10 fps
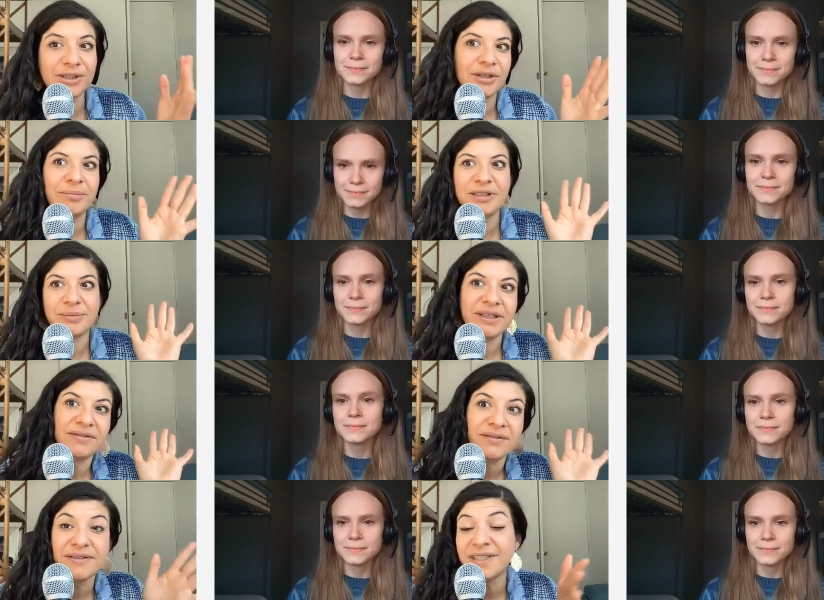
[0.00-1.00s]
Speaker 1: which are between
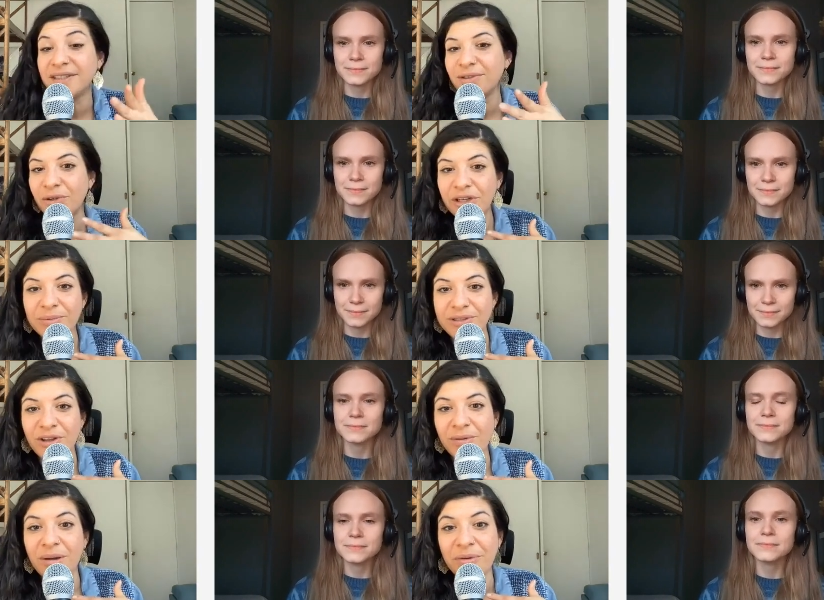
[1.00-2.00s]
15 to 30% of
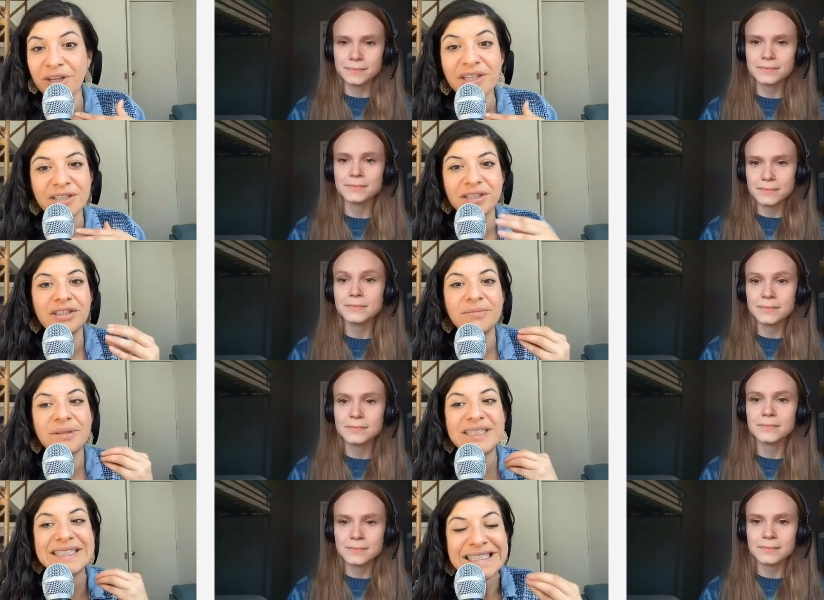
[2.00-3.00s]
the population, to
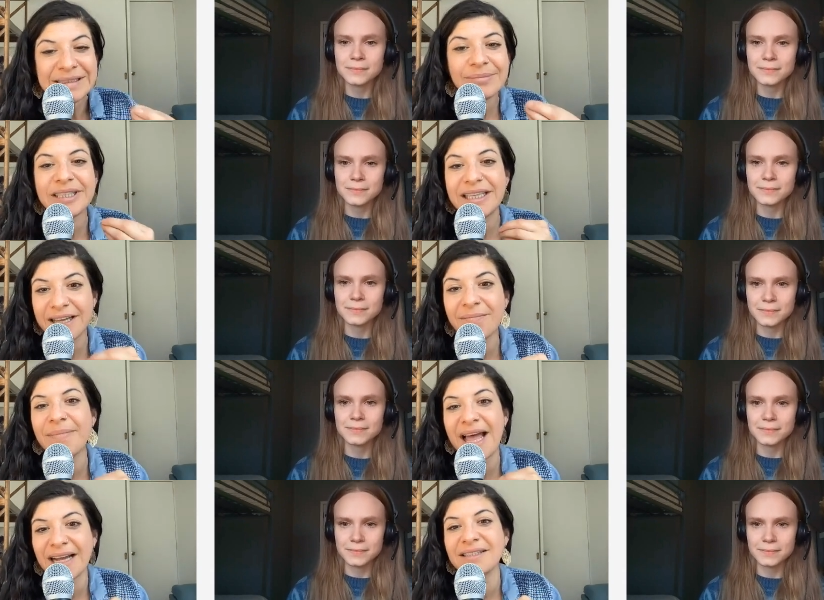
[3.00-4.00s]
be deeply
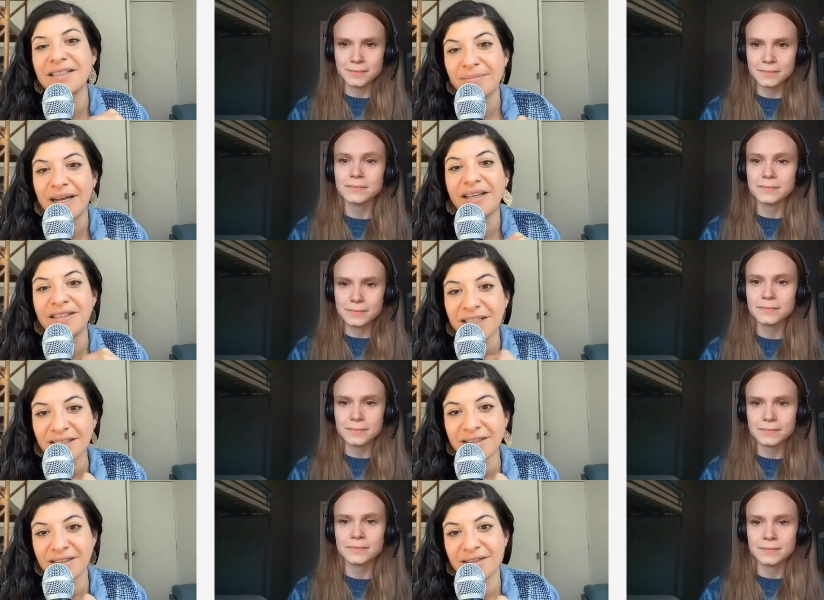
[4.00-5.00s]
impacted by
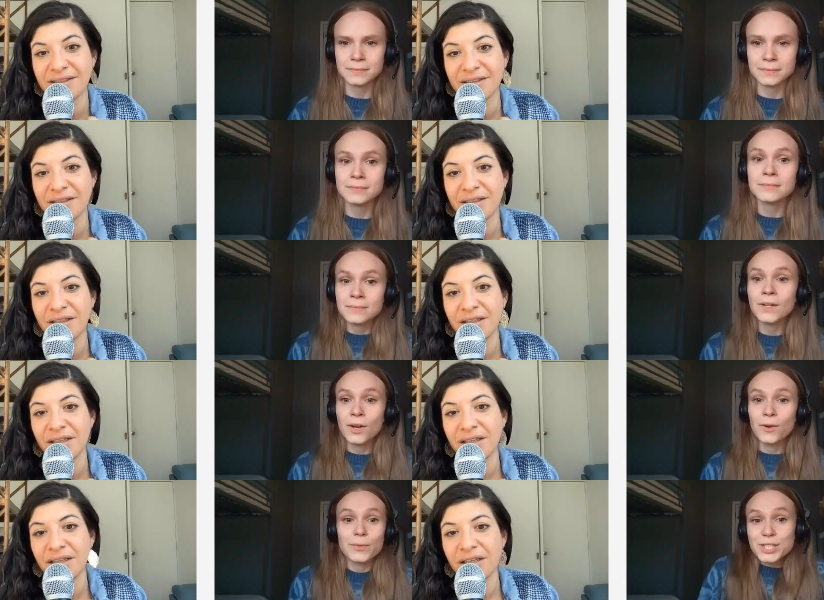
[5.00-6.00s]
injustice.
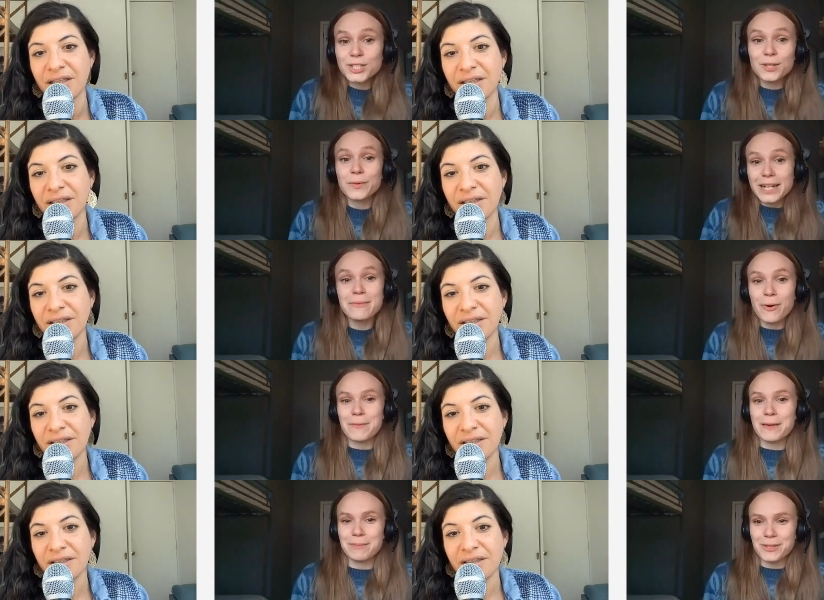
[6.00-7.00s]
Speaker 2: Which is good. We need more
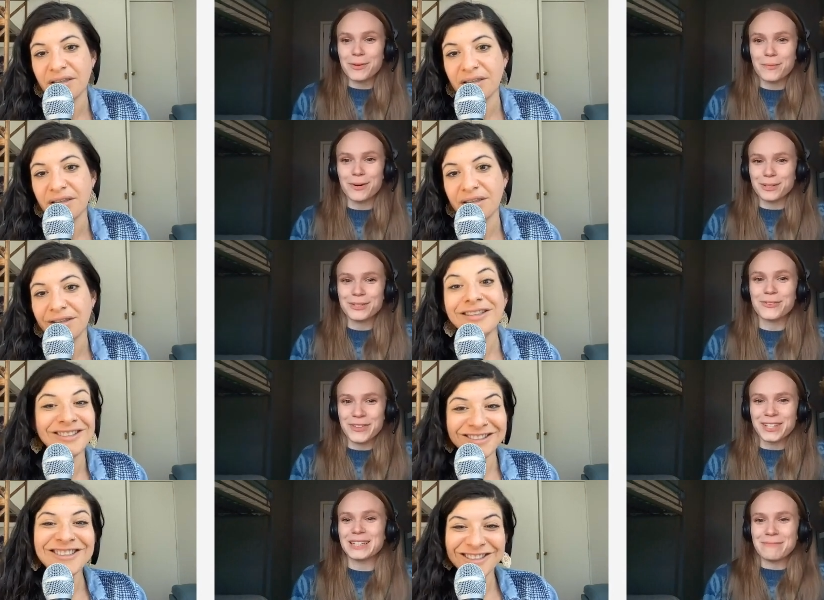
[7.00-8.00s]
people in the world who
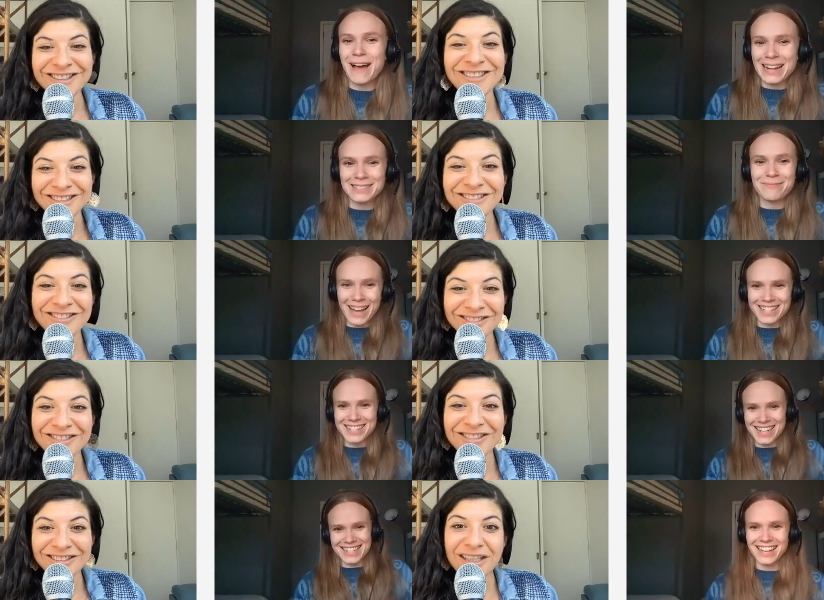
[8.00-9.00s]
feel impacted by
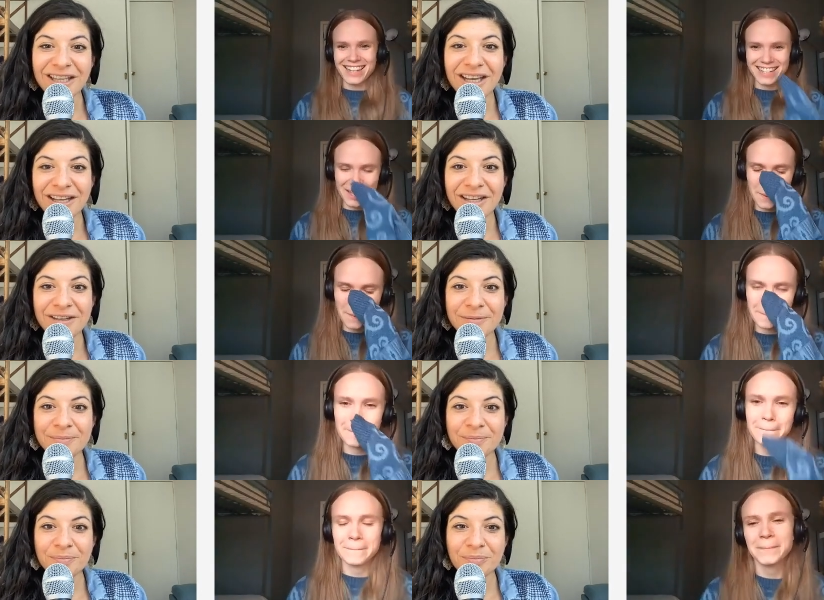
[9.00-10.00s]
injustice. Yeah.
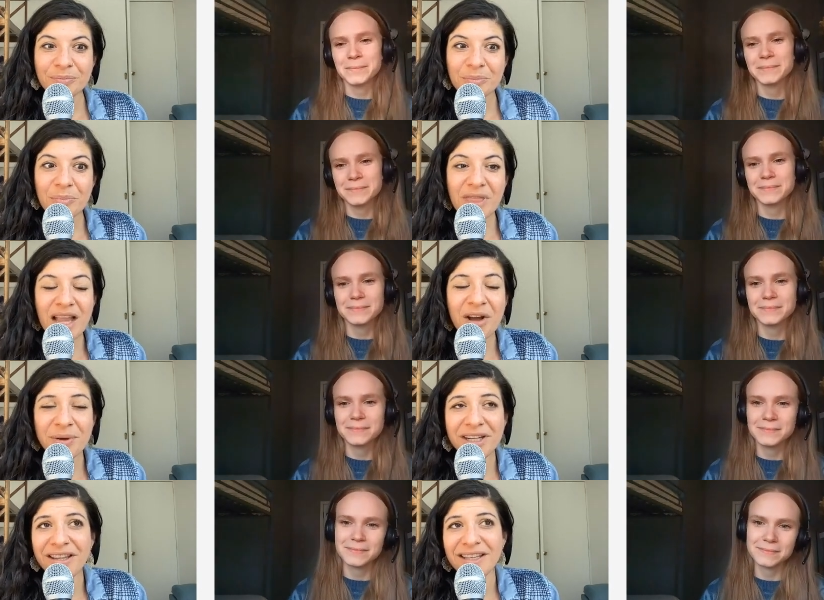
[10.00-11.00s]
And one
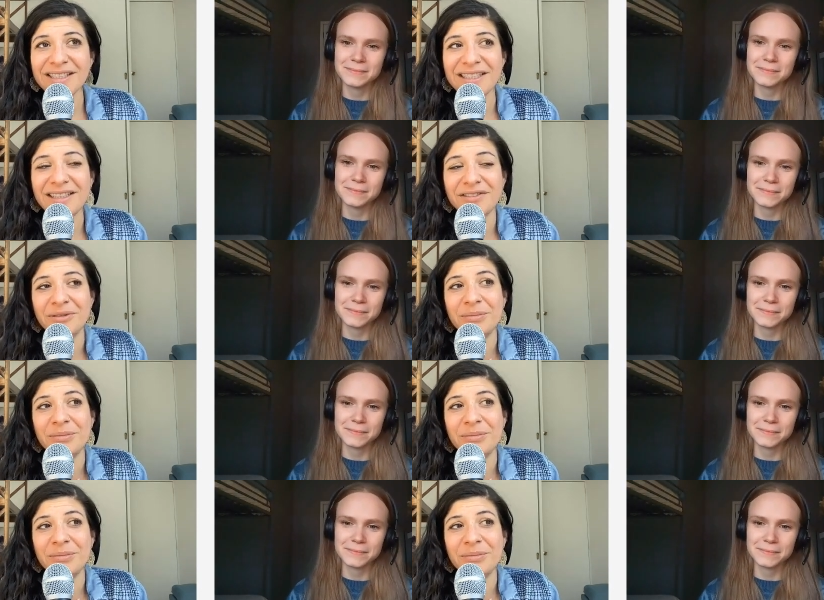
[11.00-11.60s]
Speaker 1: of the things that I love to